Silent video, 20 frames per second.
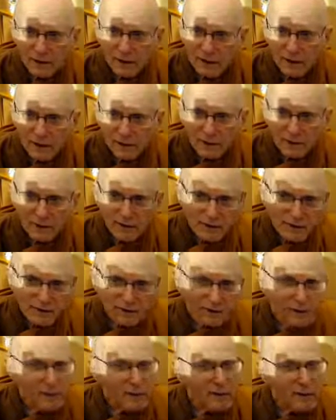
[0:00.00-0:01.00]
And
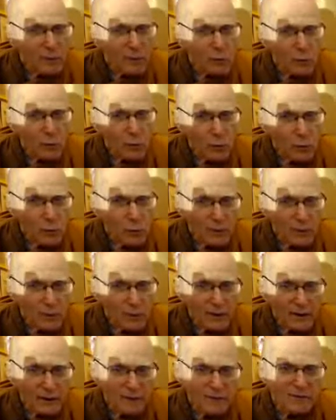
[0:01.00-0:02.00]
then with
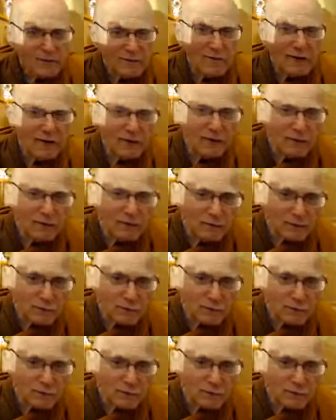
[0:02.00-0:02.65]
that samadhi, of